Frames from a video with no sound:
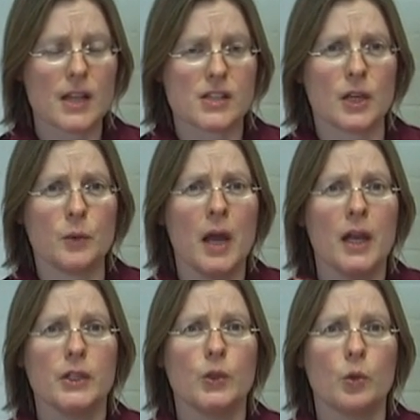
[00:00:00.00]
So
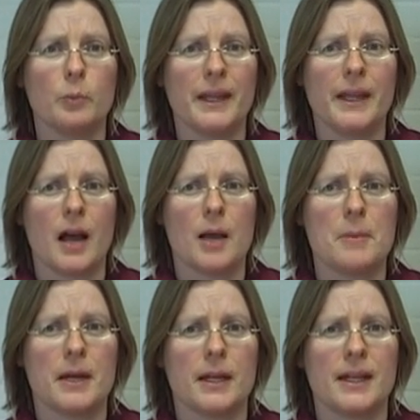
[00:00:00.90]
you'll be
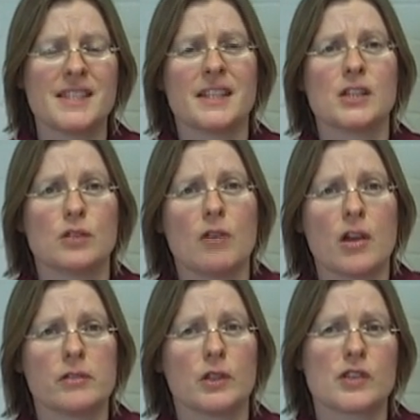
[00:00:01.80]
listening to
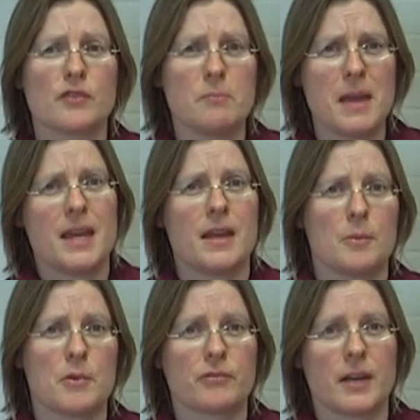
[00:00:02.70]
rather a lot of me,
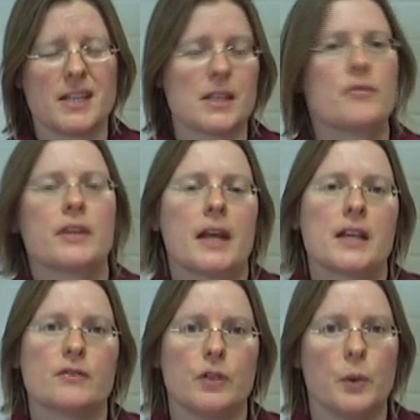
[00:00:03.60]
I'm afraid, over the
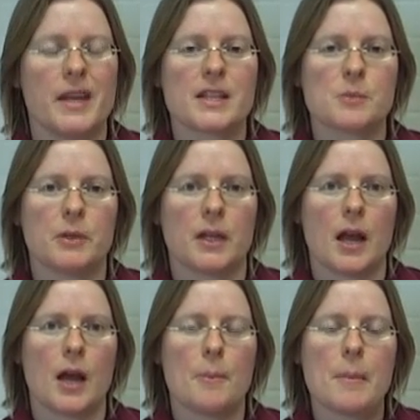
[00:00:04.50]
next few weeks, but
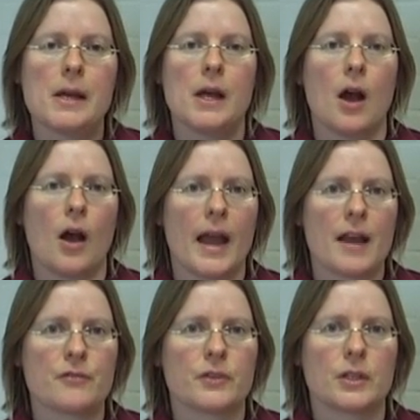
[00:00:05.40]
I
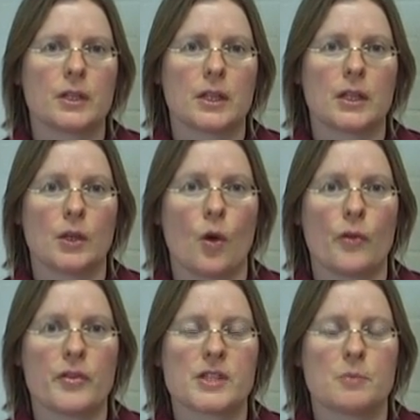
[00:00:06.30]
have
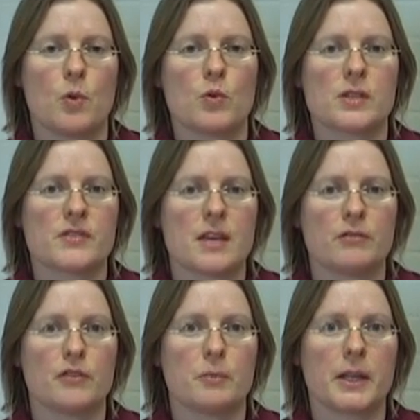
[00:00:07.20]
got the support of
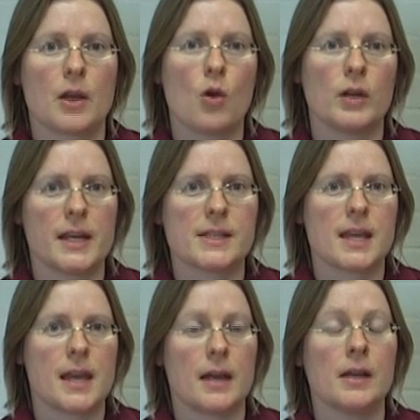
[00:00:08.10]
several of my colleagues
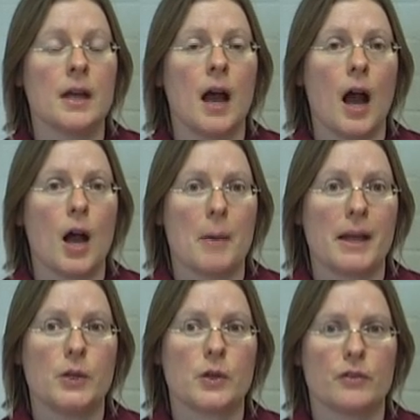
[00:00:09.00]
here,
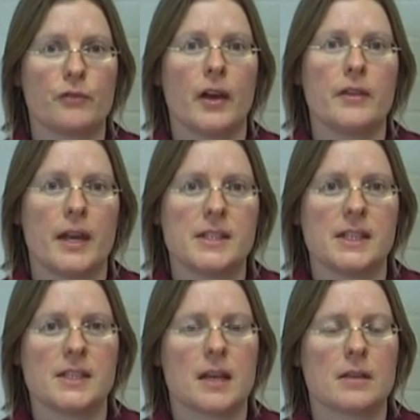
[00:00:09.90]
and you can find their
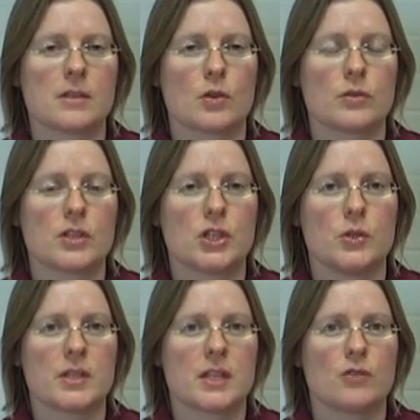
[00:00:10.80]
details on
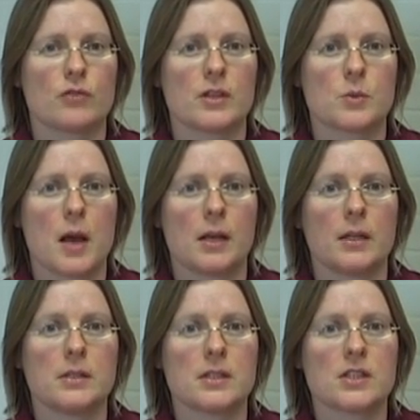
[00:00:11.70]
Student Central as well
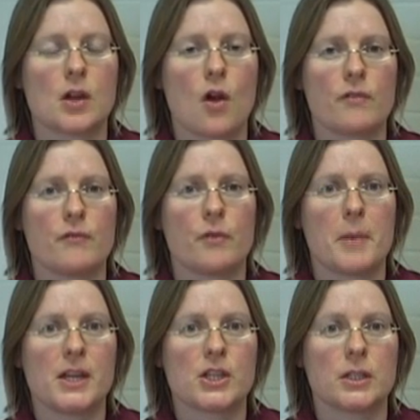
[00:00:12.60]
under staff
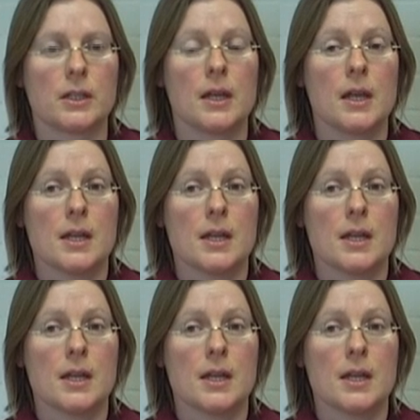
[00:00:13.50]
information.